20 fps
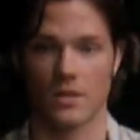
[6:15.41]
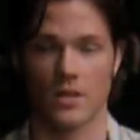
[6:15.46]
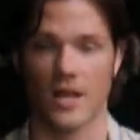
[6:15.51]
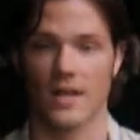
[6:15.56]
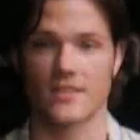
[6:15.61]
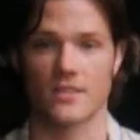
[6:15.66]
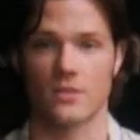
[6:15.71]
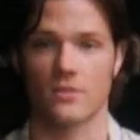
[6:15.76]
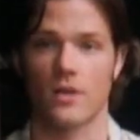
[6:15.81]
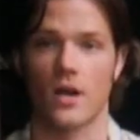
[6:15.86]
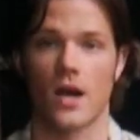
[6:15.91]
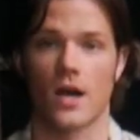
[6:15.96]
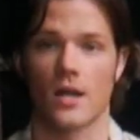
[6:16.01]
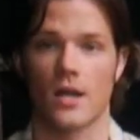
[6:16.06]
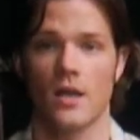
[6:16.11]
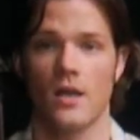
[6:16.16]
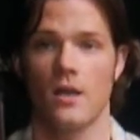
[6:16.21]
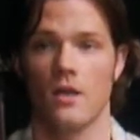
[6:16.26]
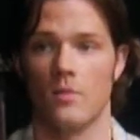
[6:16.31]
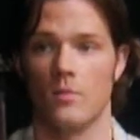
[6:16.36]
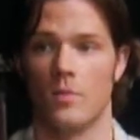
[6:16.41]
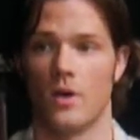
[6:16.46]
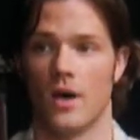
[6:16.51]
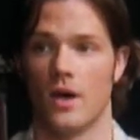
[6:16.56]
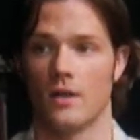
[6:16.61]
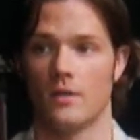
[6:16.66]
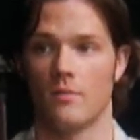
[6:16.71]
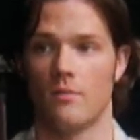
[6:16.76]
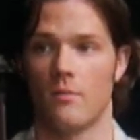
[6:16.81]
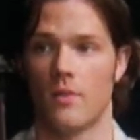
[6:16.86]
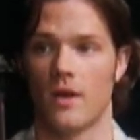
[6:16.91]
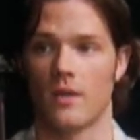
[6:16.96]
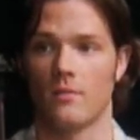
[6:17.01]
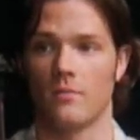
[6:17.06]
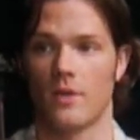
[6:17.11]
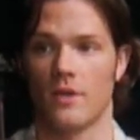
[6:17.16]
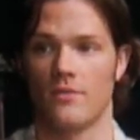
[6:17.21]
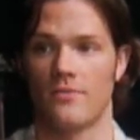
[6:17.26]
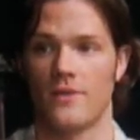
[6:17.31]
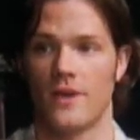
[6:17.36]
classic rock, but
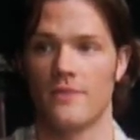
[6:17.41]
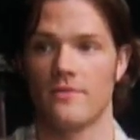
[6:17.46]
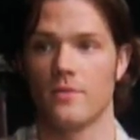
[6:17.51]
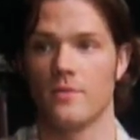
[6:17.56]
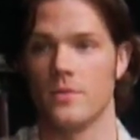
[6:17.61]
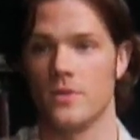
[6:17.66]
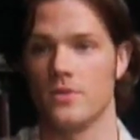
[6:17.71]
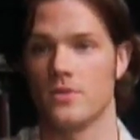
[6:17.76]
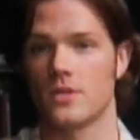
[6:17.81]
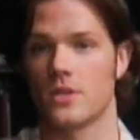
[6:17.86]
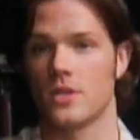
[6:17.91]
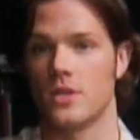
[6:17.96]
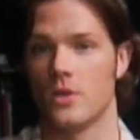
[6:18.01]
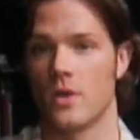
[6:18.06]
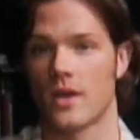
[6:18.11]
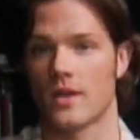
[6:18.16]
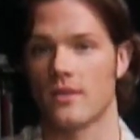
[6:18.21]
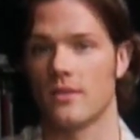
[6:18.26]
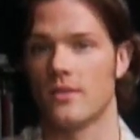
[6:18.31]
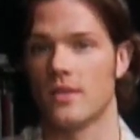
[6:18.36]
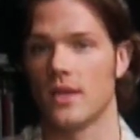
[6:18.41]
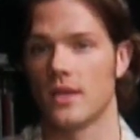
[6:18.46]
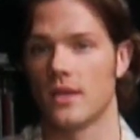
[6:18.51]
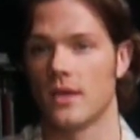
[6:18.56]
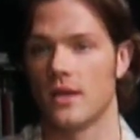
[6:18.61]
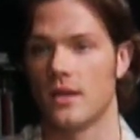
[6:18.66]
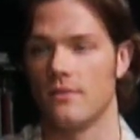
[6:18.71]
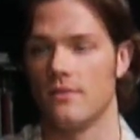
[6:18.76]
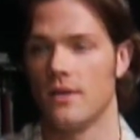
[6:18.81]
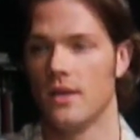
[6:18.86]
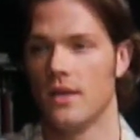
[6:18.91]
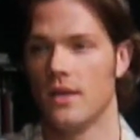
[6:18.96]
my favorite music cue I can think of